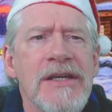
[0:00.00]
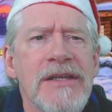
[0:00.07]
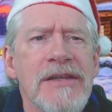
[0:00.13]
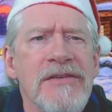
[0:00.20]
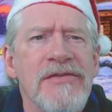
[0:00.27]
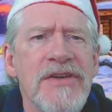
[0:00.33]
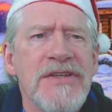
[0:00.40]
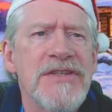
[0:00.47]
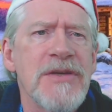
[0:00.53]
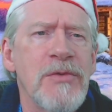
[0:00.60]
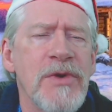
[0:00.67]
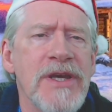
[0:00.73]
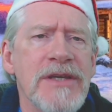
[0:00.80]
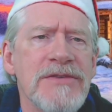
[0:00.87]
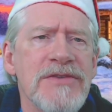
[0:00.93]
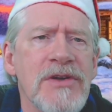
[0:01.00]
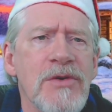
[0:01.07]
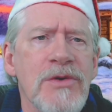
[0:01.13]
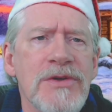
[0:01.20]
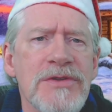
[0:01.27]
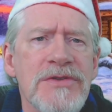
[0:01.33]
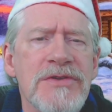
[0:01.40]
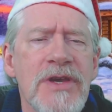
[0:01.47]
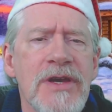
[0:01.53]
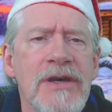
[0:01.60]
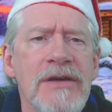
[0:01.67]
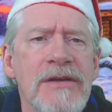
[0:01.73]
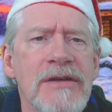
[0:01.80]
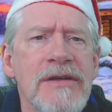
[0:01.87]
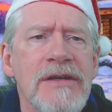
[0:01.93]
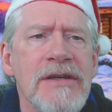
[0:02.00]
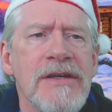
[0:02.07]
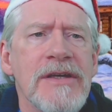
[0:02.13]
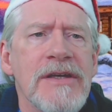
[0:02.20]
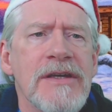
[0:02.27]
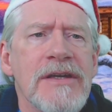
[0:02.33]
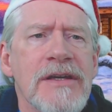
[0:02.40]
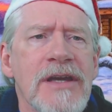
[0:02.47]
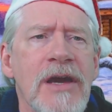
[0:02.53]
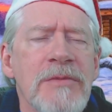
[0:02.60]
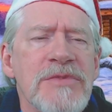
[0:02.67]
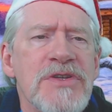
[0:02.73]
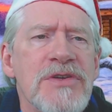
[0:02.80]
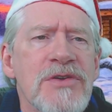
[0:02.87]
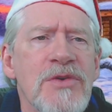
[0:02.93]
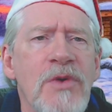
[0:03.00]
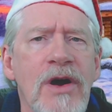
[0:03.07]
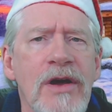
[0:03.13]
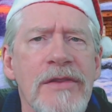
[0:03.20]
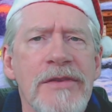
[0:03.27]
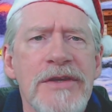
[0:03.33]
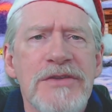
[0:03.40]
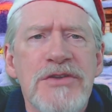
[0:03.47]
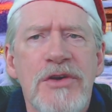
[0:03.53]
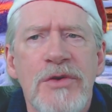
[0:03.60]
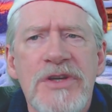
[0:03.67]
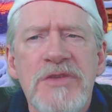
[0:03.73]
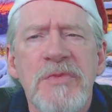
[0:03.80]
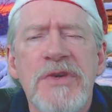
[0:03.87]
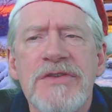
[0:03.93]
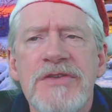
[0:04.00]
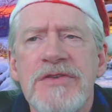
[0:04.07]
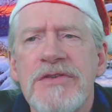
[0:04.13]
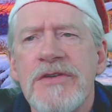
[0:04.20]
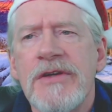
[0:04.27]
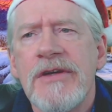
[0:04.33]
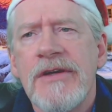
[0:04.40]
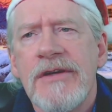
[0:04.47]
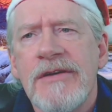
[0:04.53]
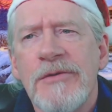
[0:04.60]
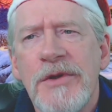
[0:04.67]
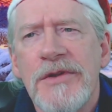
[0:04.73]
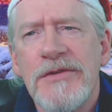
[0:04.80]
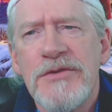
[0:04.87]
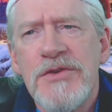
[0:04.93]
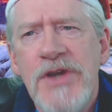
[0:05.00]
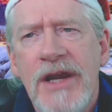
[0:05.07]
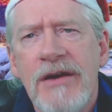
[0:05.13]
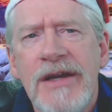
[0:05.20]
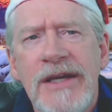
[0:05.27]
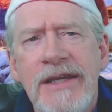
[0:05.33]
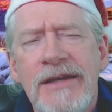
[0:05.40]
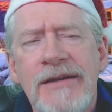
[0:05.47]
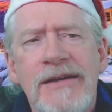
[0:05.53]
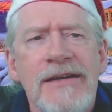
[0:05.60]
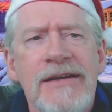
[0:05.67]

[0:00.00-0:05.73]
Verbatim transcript: The Fezziwigs, of course, uh, comes to you on this Christmas with Gerry,